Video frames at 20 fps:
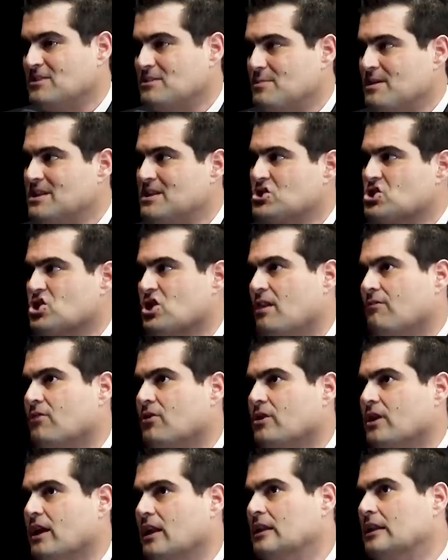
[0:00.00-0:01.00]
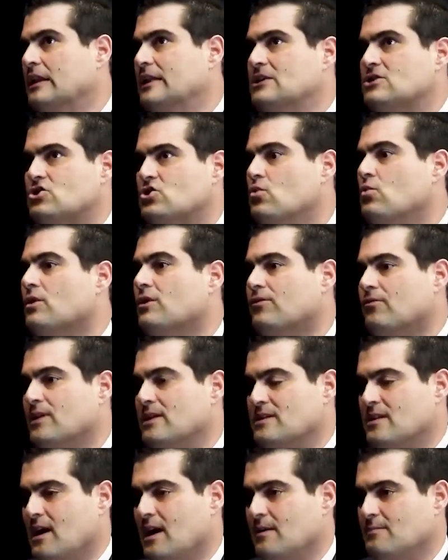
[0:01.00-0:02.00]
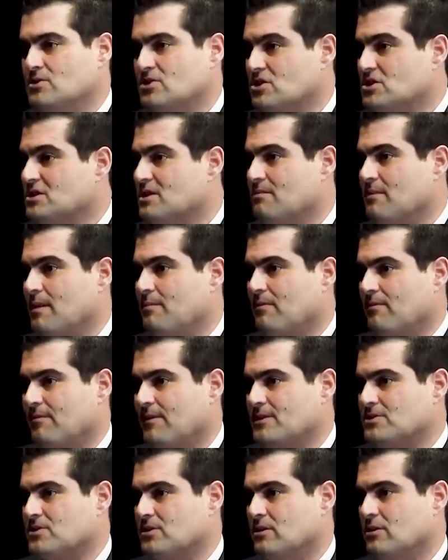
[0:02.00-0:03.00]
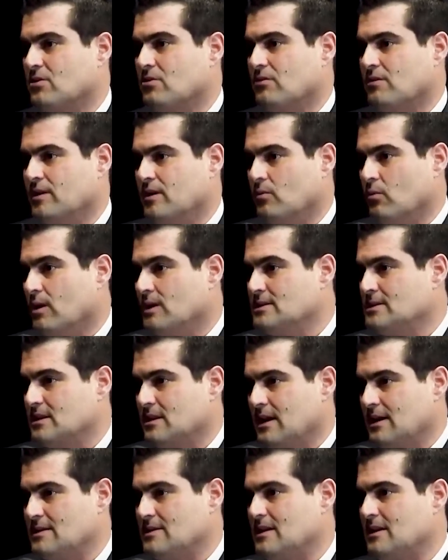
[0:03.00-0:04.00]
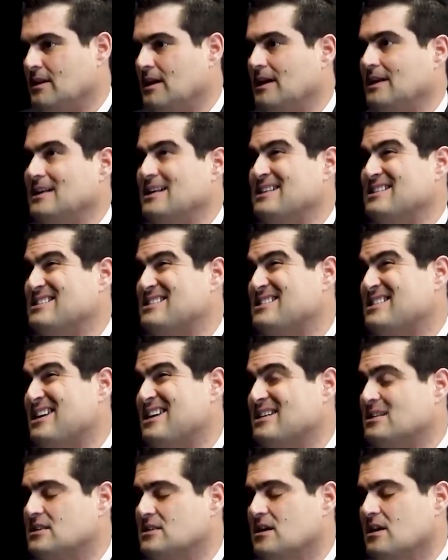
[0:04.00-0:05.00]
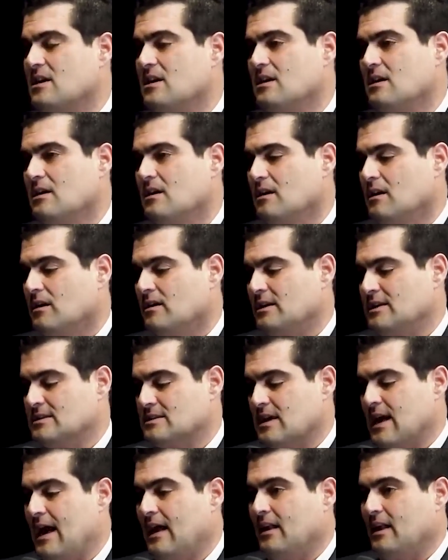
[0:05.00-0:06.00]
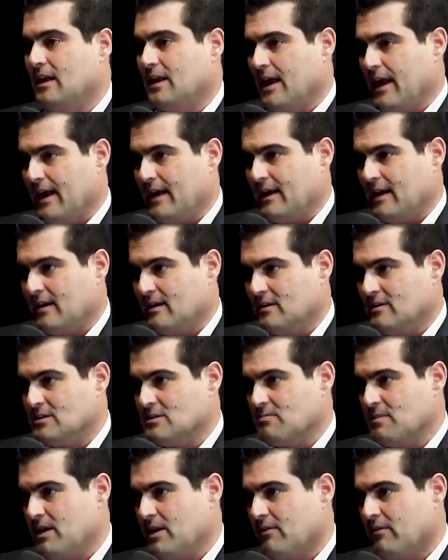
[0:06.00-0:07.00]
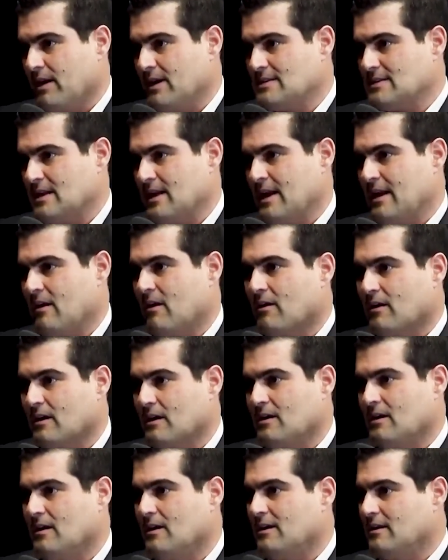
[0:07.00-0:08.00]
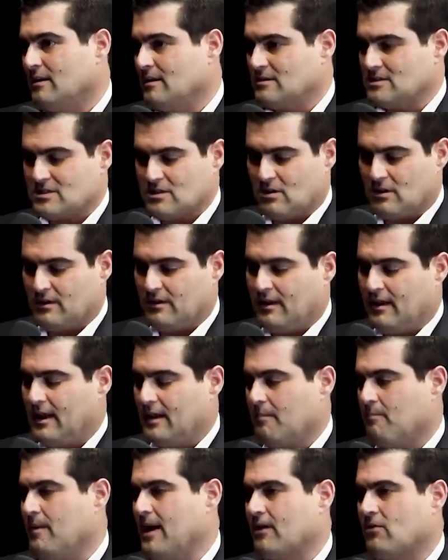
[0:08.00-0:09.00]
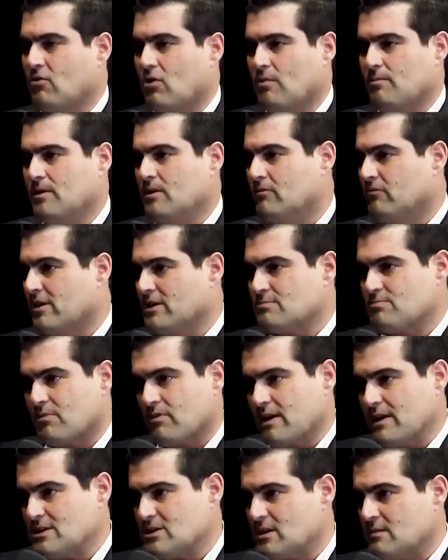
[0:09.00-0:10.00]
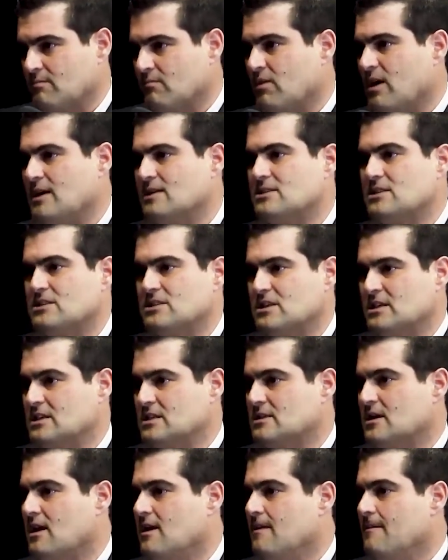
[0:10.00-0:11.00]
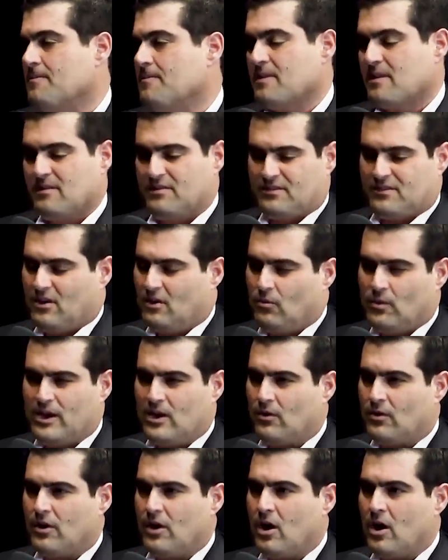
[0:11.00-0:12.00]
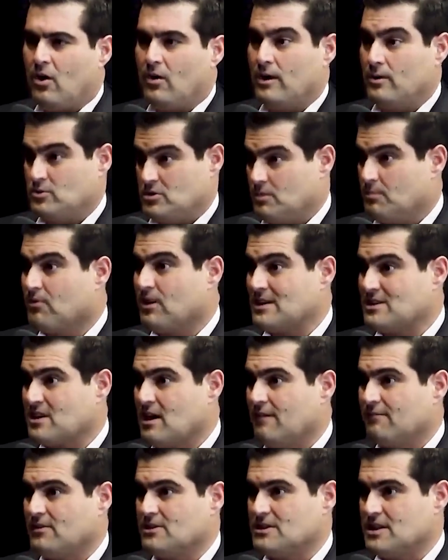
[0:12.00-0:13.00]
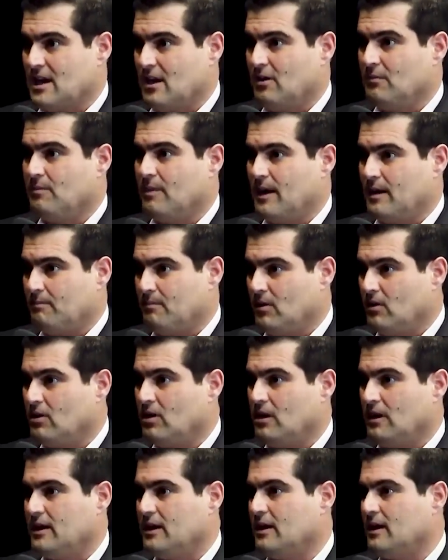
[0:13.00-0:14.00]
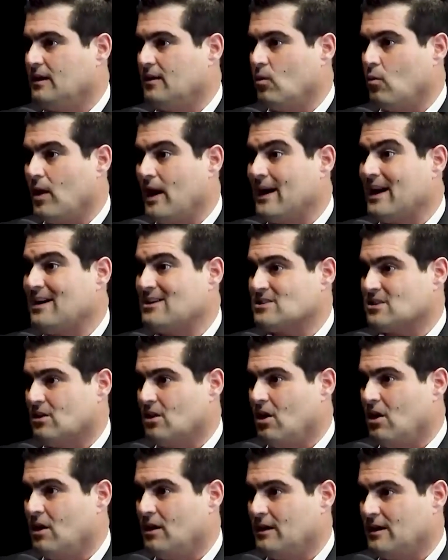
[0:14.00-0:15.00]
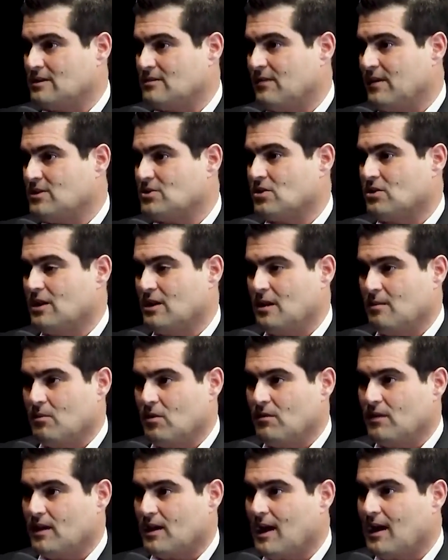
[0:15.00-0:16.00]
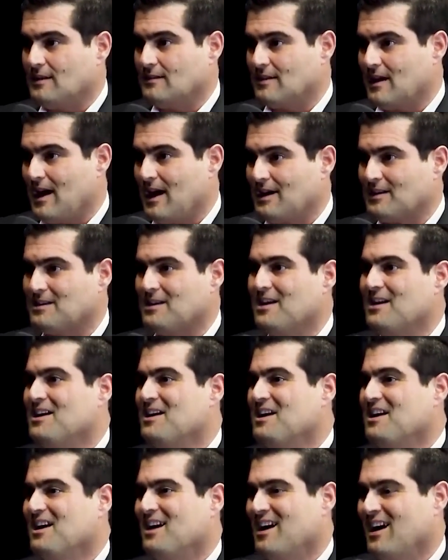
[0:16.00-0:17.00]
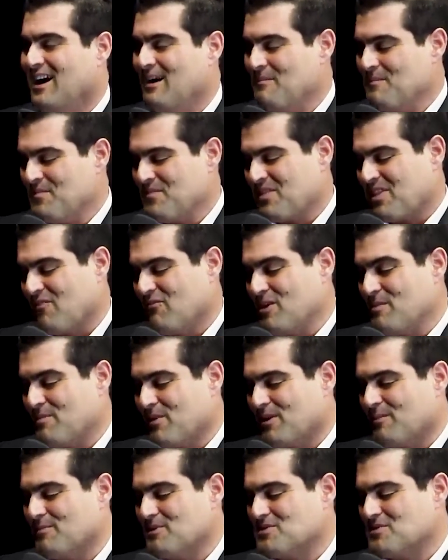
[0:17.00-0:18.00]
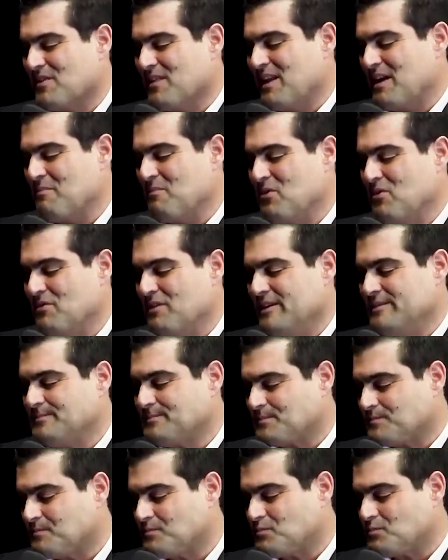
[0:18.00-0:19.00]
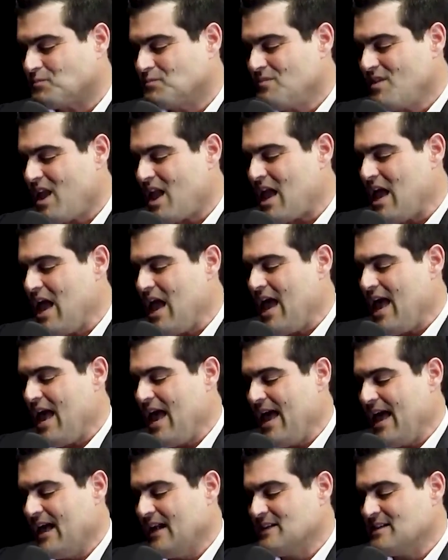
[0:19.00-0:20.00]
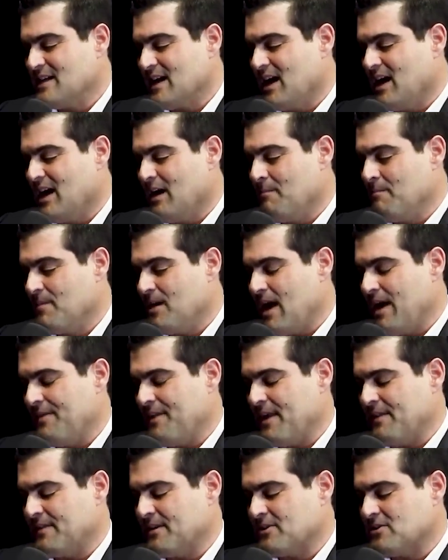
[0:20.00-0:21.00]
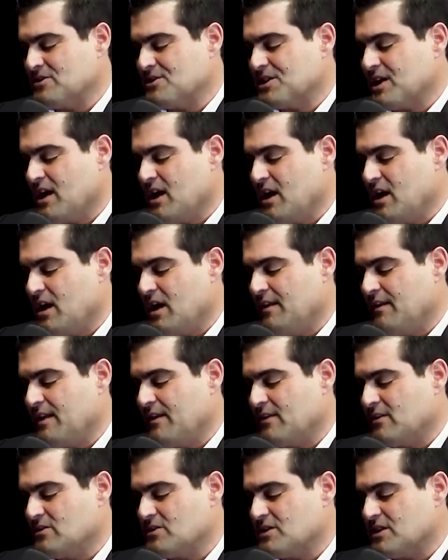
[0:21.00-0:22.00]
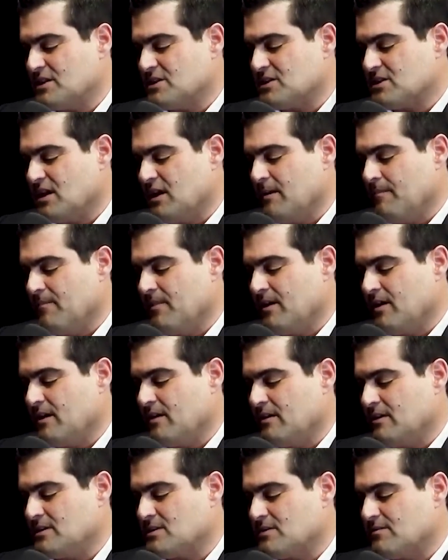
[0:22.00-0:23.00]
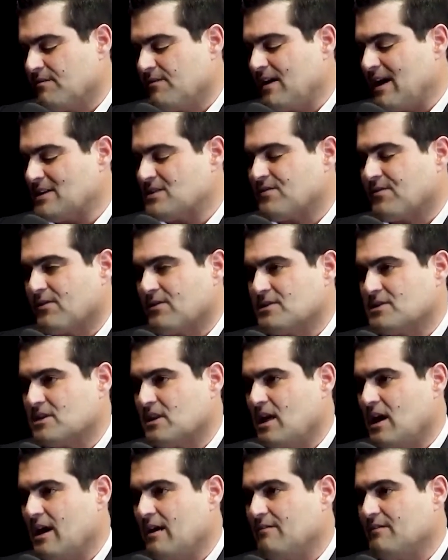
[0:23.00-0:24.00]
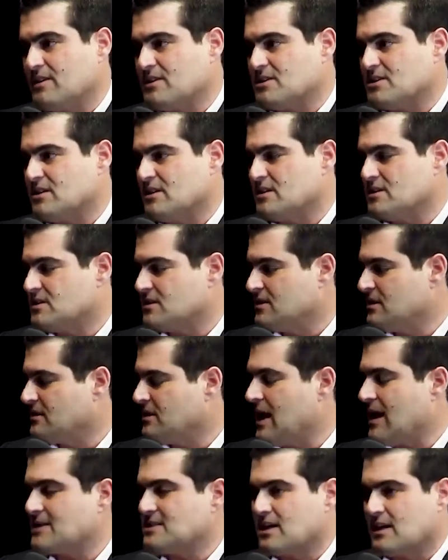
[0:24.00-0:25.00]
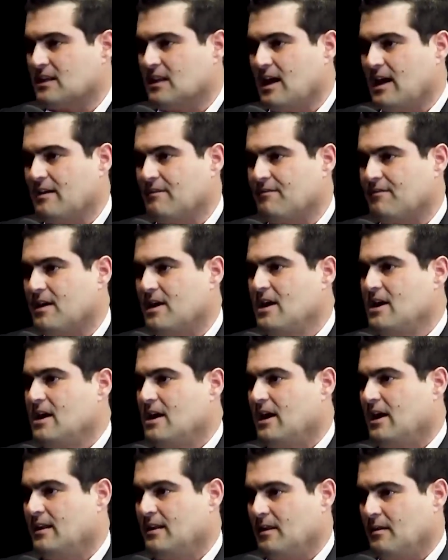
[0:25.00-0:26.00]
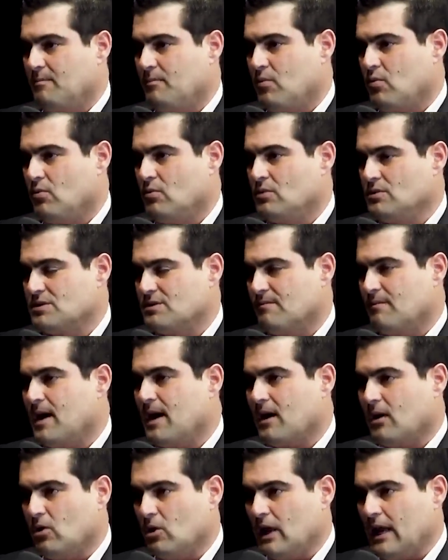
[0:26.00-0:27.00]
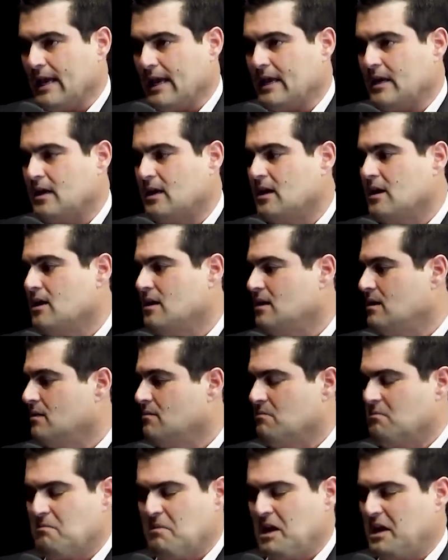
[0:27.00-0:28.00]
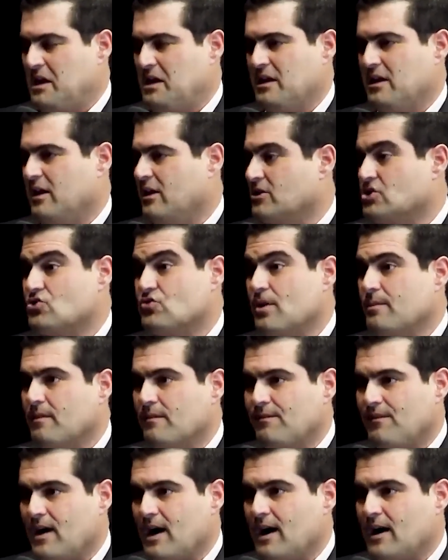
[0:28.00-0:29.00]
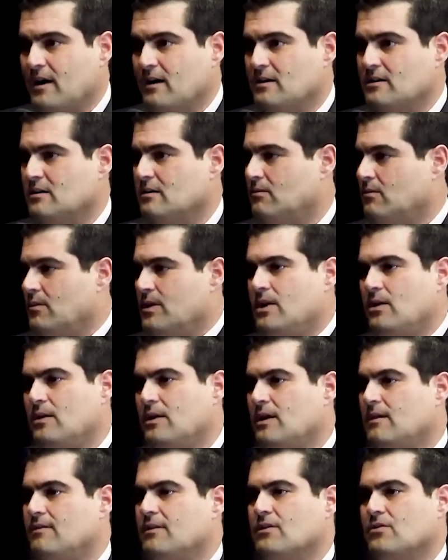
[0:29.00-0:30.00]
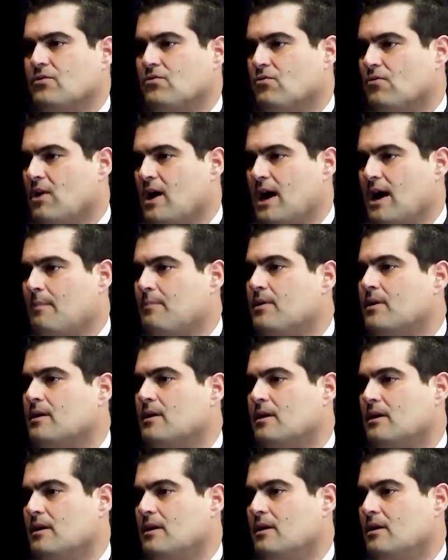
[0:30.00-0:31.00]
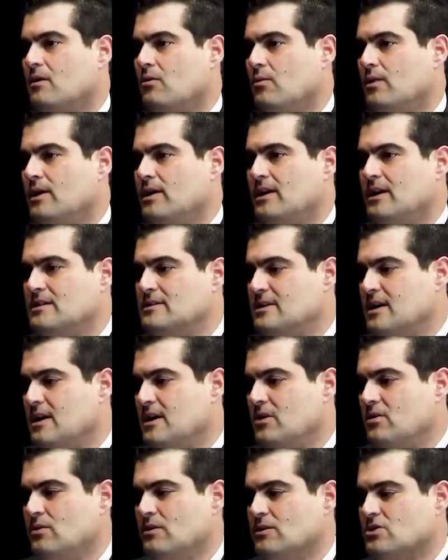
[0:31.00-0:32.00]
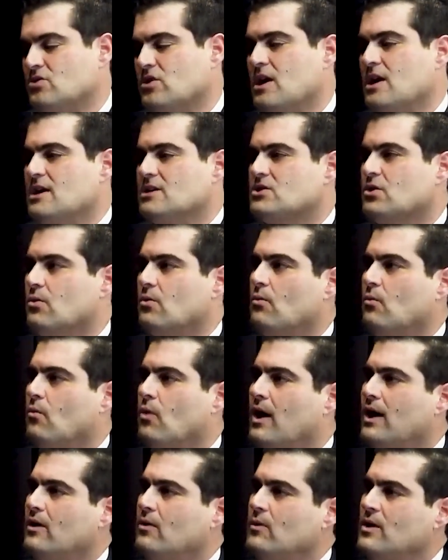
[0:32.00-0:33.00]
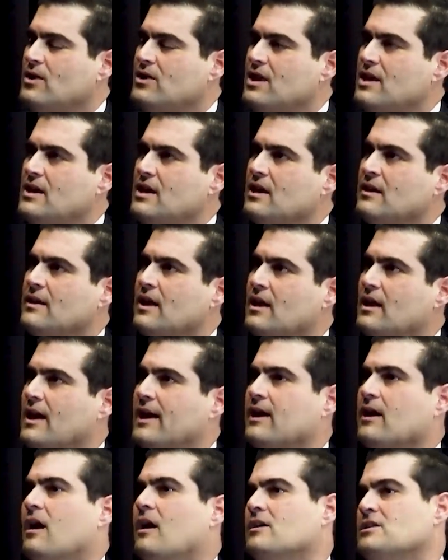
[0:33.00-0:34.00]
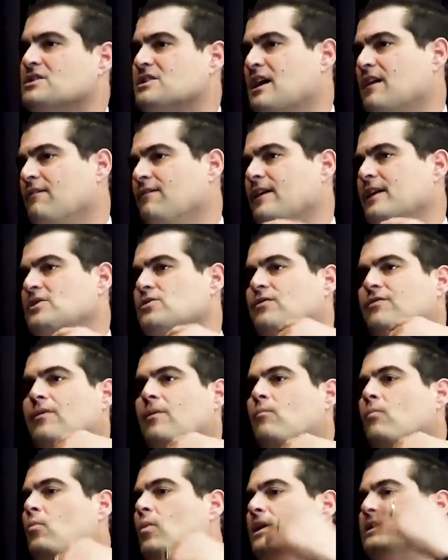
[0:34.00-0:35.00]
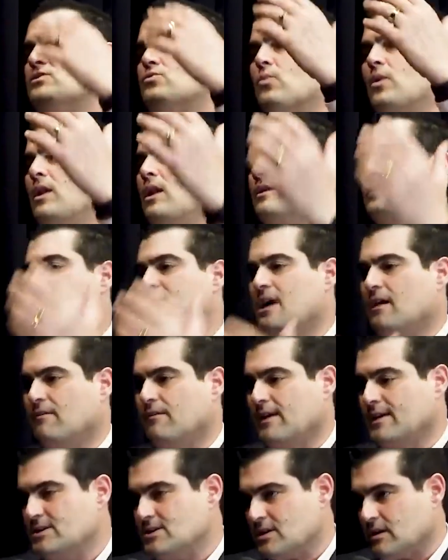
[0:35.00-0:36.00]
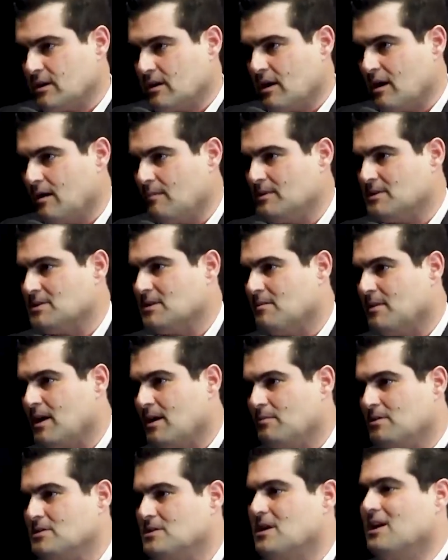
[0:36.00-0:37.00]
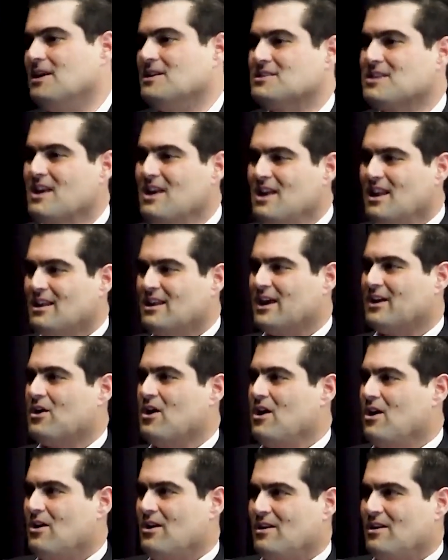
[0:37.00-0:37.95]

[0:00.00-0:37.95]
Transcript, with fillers: has been discovered at least two or three times just in my professional career. Once in nineteen ninety-six, these Allan Hills meteorites in Antarctica, this, so like microbial respiration processes. Still, we don't know. It was a press conference held by Bill Clinton on the White House lawn that's featured in the movie Contact, um, repurposed for that movie. And um, and then there's uh, and then there's this um, the, this phosphorus life, this this toxic life in the pools of Mono Lake. Many, you know, extremophile. We don't give a crap. We continue to. Tr so why are we thinking that like our salvation? From whence will our salvation come? As the Bible says, like